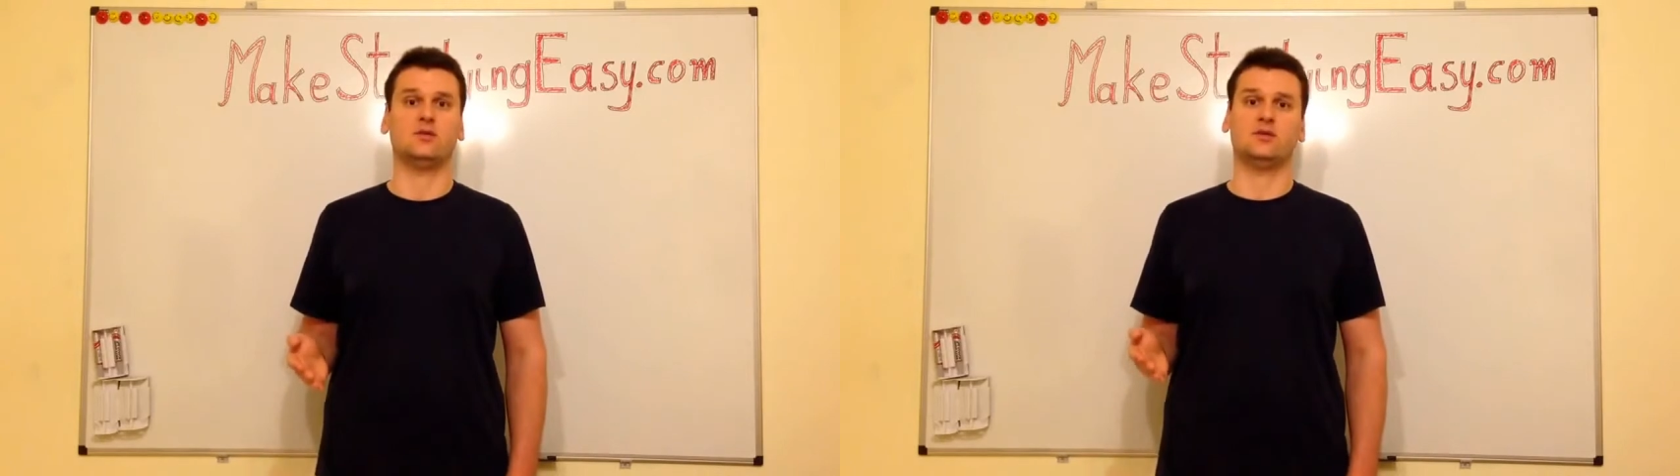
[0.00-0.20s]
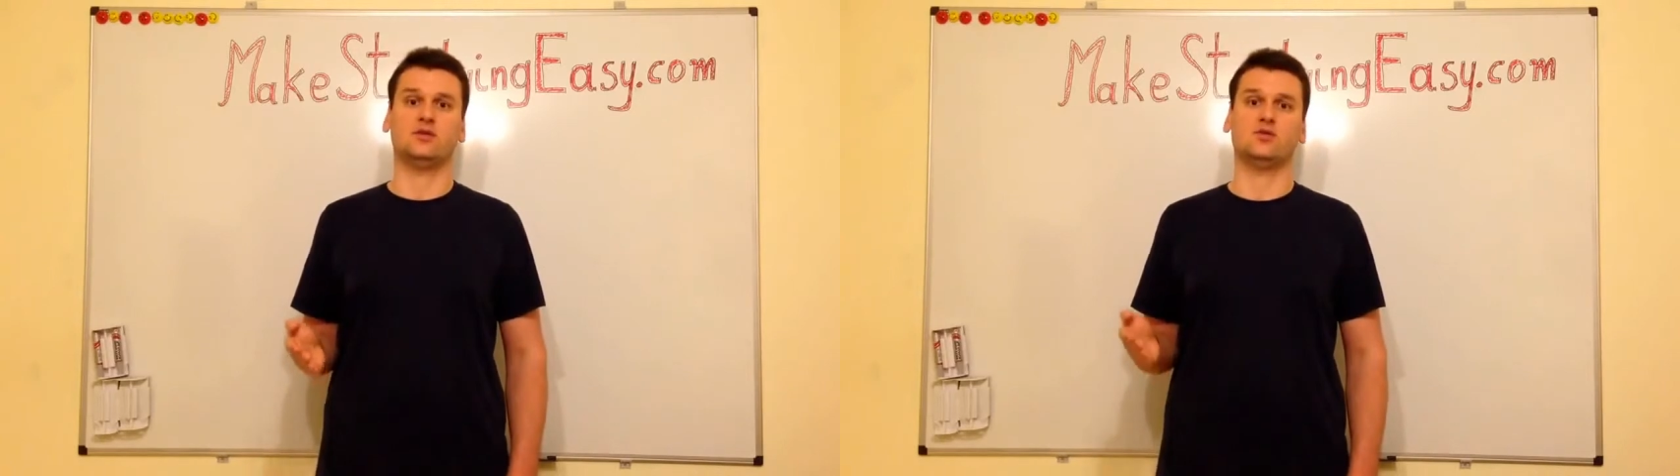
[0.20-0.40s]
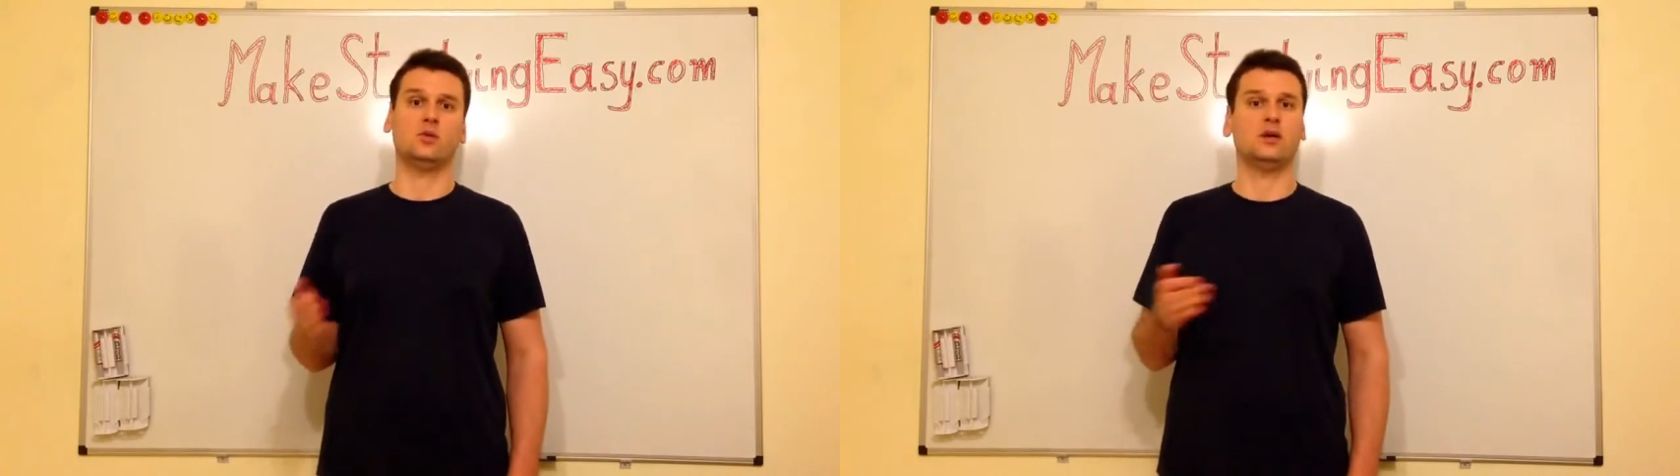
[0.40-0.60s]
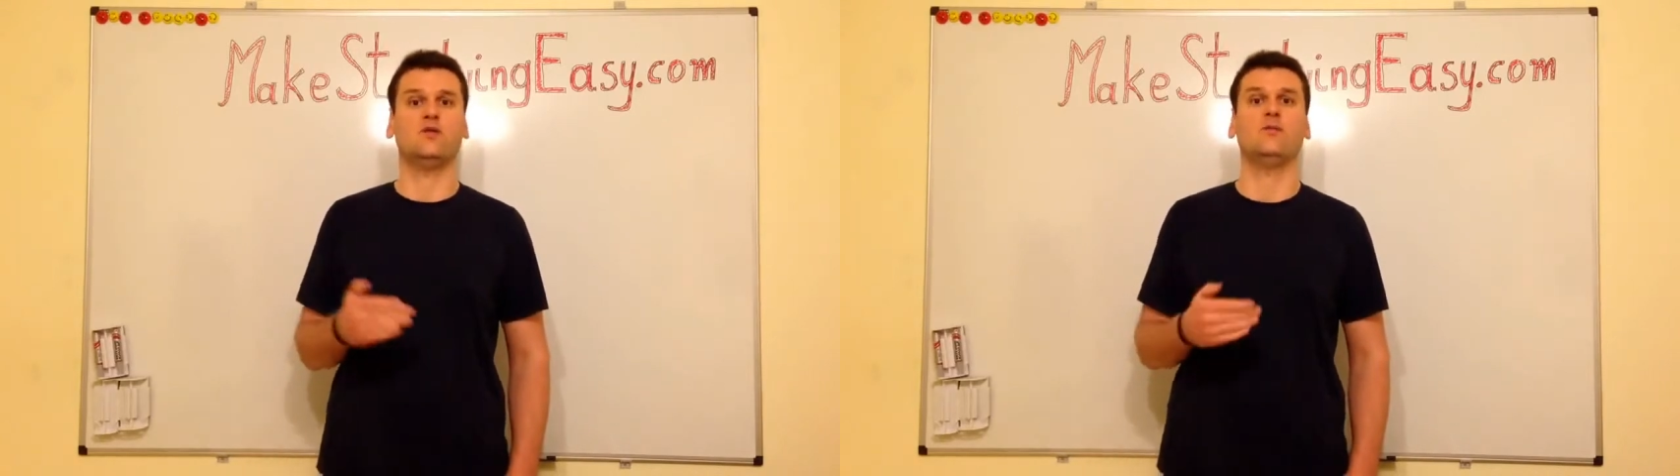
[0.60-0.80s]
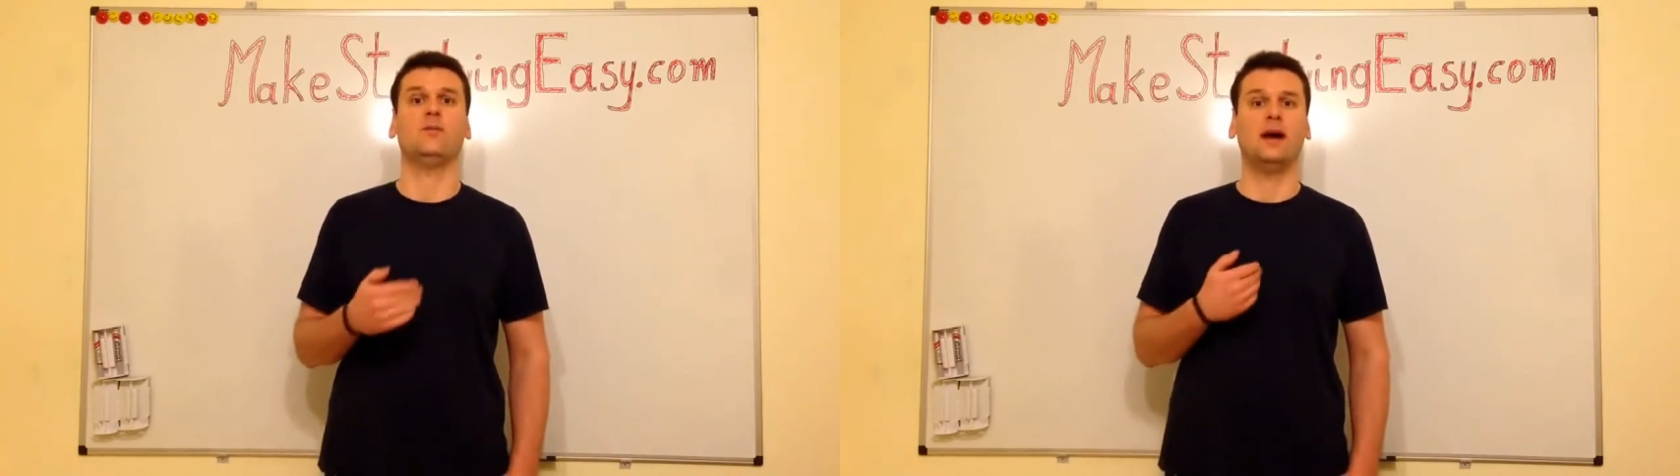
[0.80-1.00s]
who's one
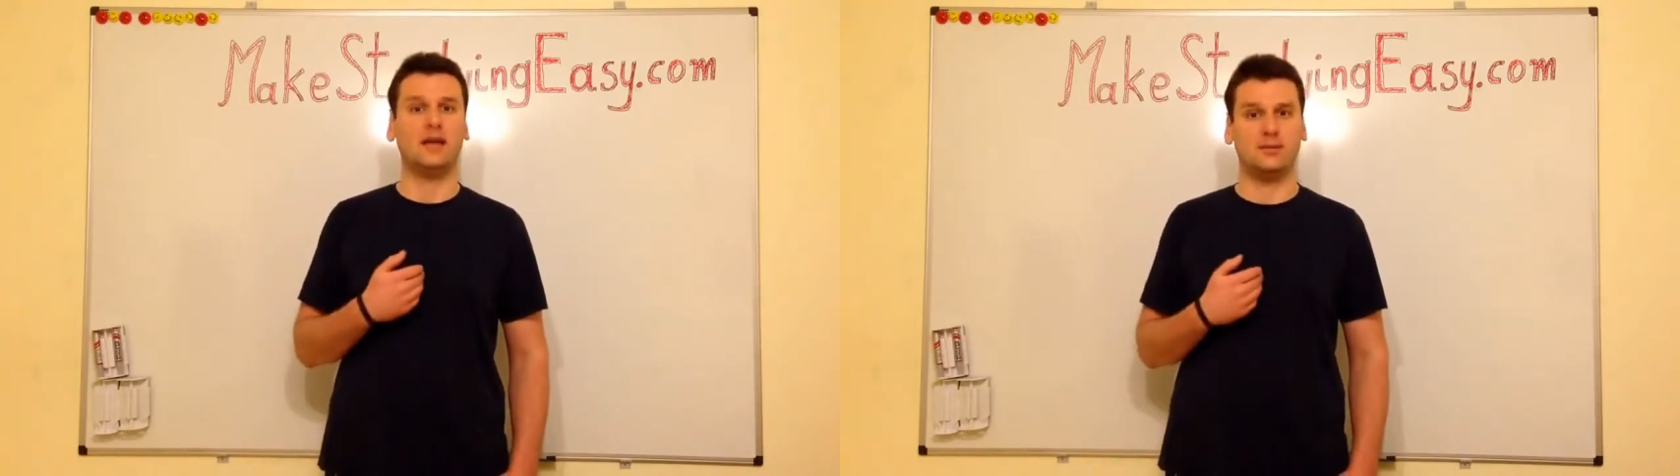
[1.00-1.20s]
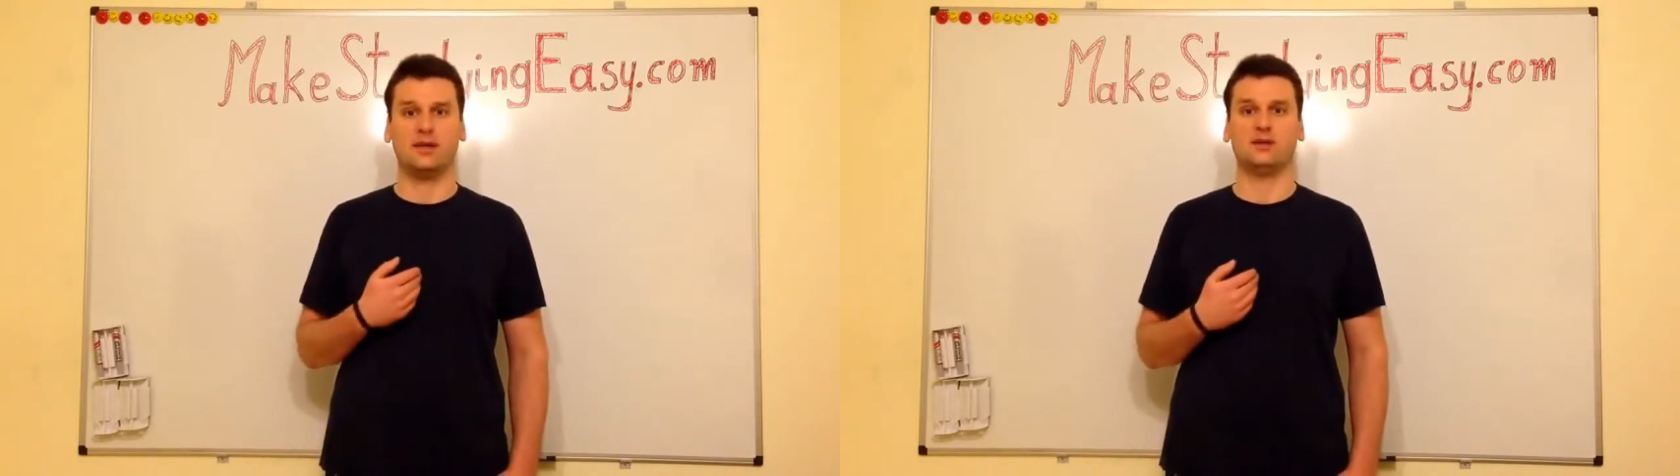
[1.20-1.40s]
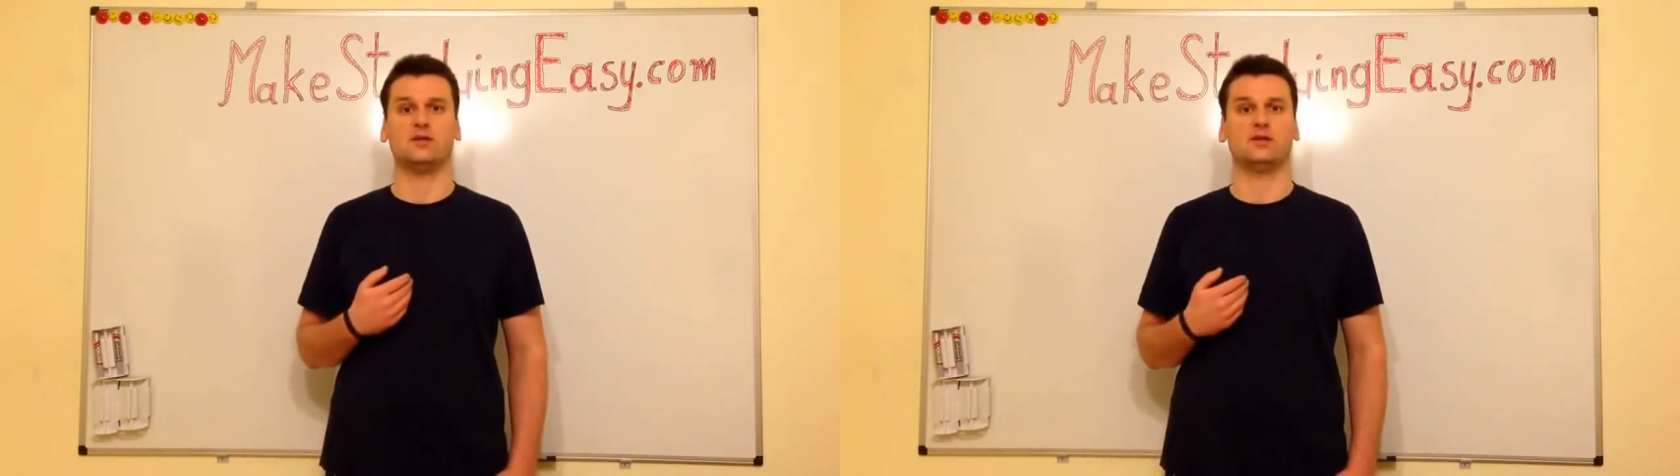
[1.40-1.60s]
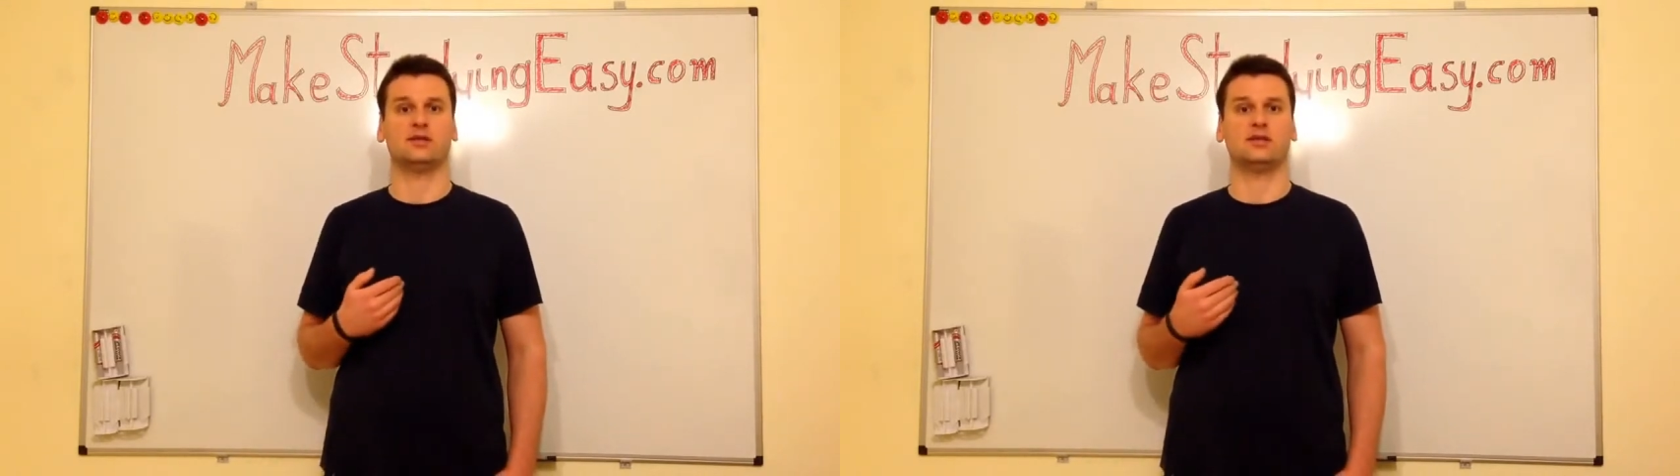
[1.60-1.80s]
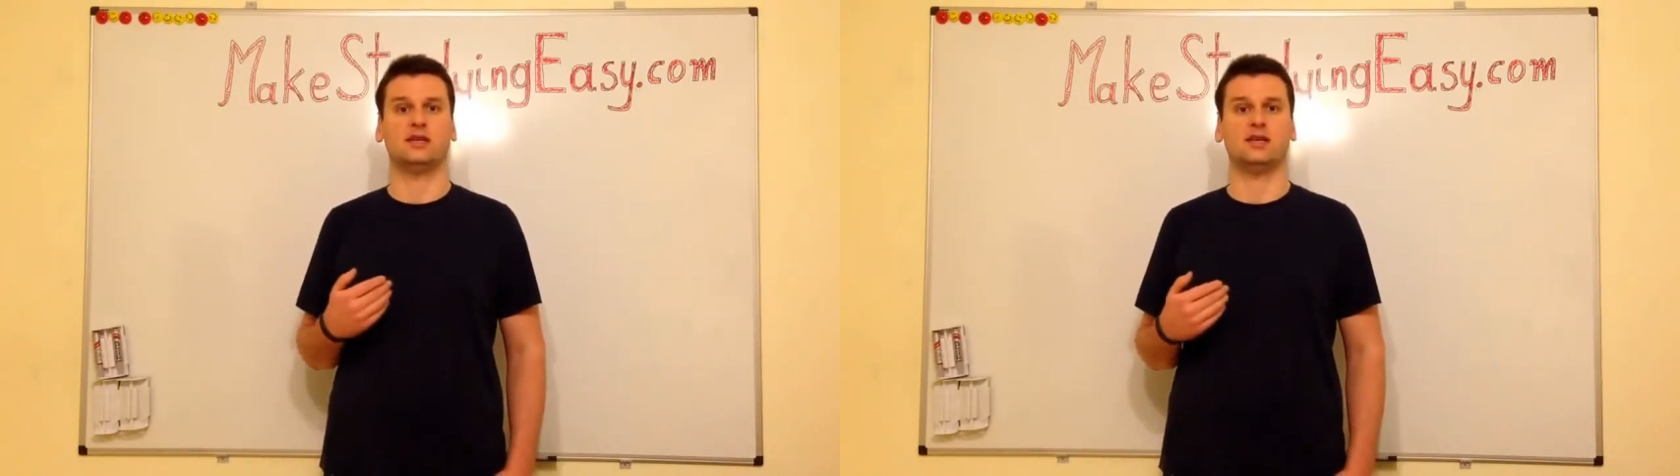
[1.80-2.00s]
of my mentors,
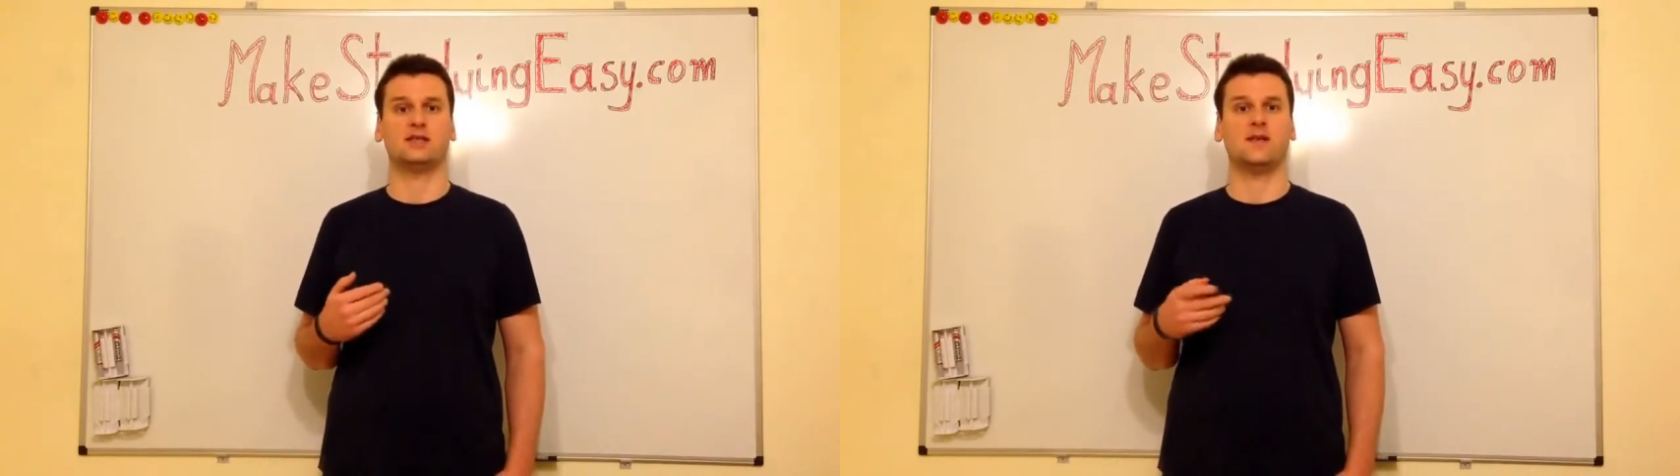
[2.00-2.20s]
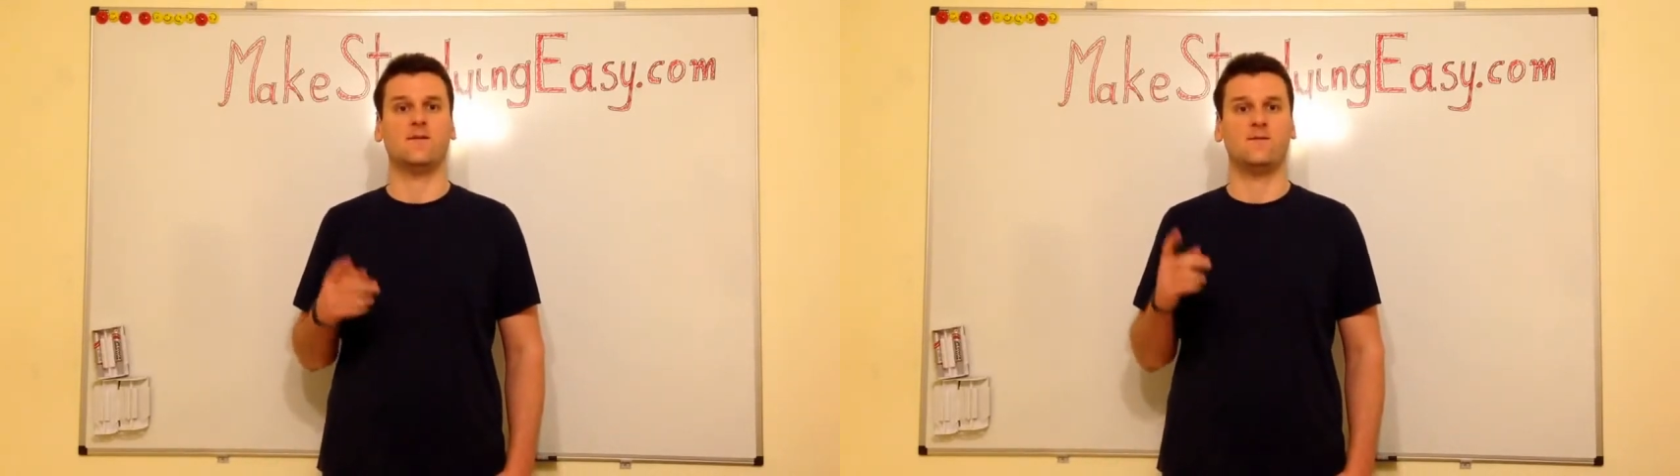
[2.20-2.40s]
says,